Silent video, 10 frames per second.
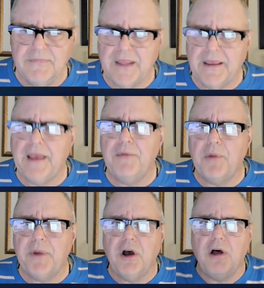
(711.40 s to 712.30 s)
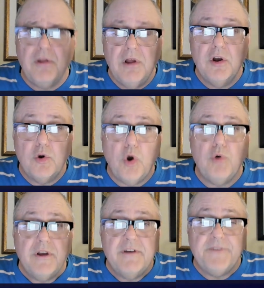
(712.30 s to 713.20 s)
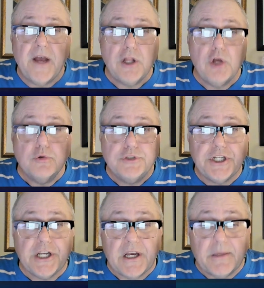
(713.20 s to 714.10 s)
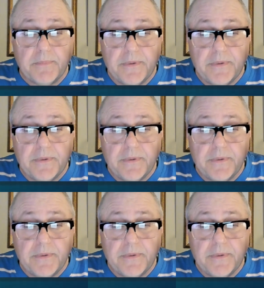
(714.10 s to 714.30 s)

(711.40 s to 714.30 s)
Okay, what we call, quote, fellowship.